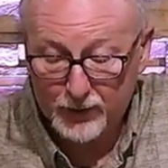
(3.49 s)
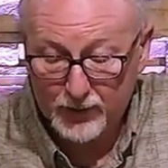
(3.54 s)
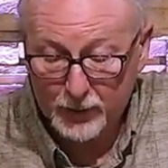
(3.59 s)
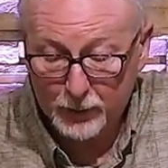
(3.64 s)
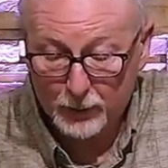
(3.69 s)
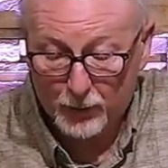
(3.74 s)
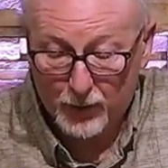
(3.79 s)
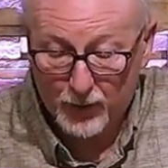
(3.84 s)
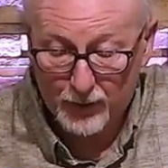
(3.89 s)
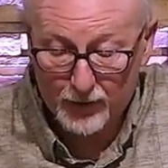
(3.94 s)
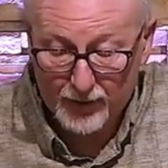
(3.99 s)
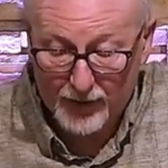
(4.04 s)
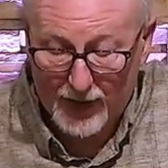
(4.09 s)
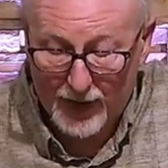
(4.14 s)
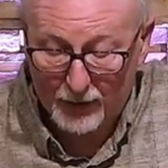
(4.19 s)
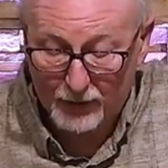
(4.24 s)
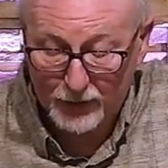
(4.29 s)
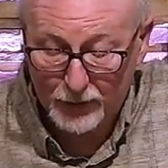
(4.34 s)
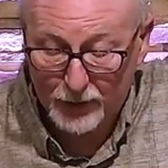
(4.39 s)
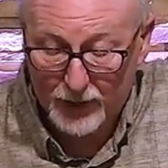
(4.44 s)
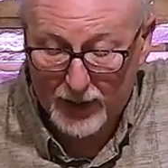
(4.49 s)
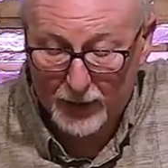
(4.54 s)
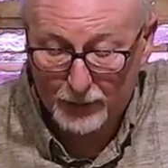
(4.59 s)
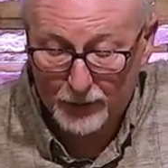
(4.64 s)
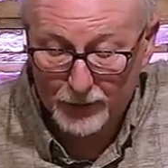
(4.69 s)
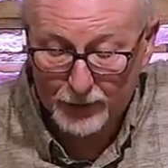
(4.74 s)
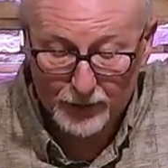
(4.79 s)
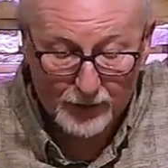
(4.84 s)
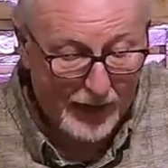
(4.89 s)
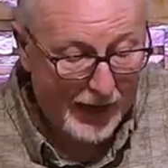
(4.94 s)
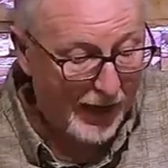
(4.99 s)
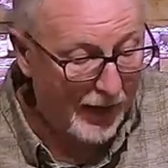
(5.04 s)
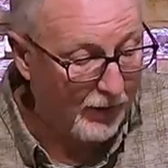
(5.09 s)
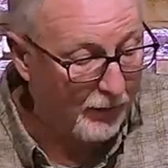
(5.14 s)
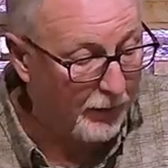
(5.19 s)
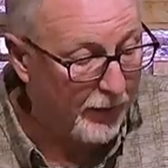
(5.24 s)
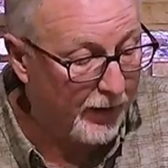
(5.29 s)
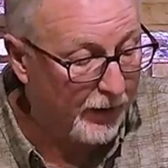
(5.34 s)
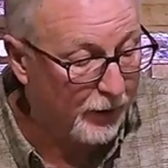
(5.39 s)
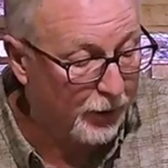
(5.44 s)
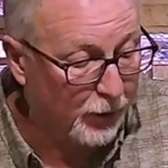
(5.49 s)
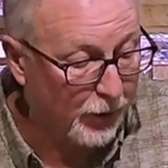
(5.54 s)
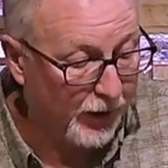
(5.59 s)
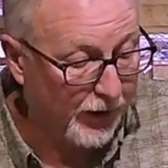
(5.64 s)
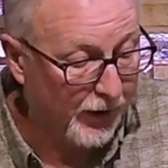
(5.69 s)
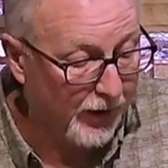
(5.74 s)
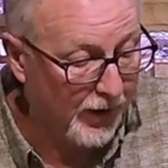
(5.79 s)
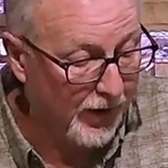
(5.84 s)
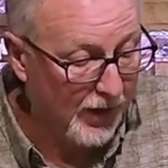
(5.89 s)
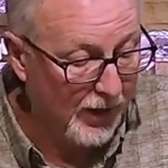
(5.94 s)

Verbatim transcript: That's part of the Calvary Chapel style of ministry.